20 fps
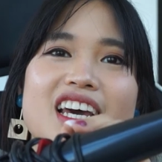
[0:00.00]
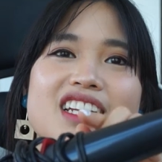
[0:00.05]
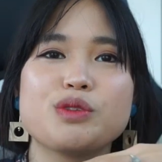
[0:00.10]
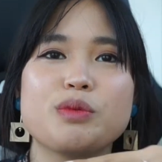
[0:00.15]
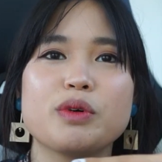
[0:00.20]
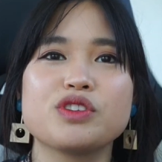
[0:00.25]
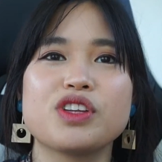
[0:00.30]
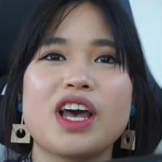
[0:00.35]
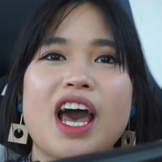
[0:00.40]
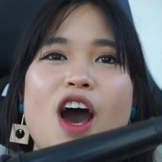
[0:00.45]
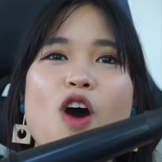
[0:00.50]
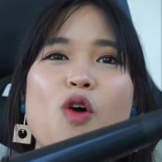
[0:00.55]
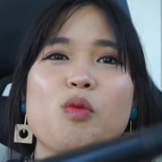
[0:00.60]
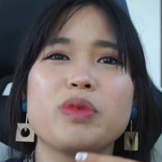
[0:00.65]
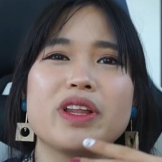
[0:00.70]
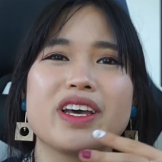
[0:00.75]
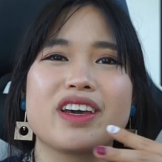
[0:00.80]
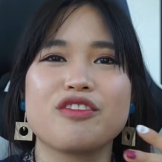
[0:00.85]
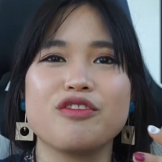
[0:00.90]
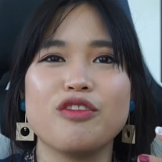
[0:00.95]
It's supposed to help
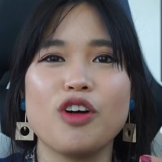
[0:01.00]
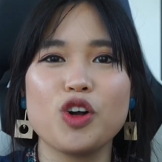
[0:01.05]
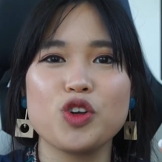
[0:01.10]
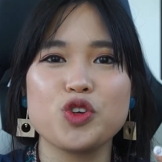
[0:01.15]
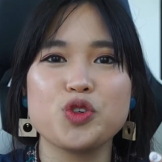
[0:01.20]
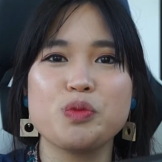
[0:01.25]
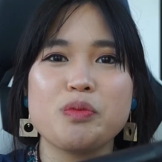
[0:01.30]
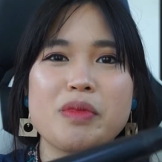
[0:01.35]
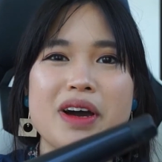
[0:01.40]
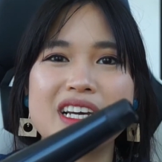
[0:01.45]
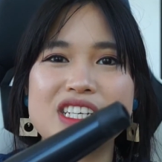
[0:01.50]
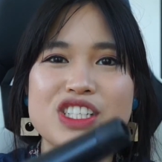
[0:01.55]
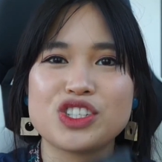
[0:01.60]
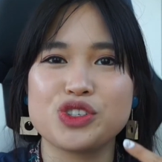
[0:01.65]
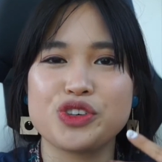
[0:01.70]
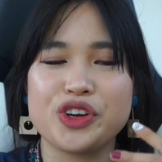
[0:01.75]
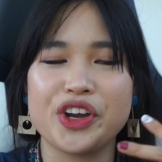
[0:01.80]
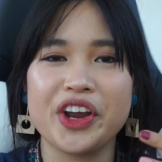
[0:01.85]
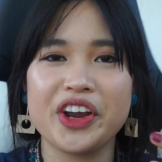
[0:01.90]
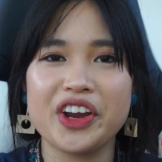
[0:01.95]
like volumize
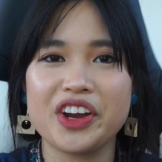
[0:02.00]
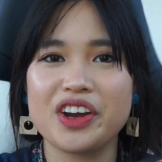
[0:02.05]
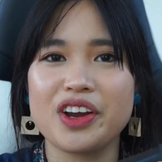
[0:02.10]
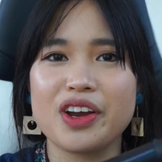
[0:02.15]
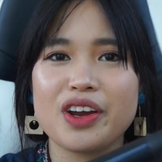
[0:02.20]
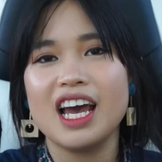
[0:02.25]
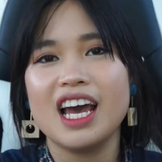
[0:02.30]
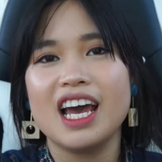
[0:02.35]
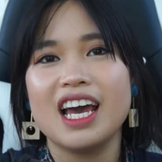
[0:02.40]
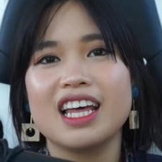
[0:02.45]
your hair.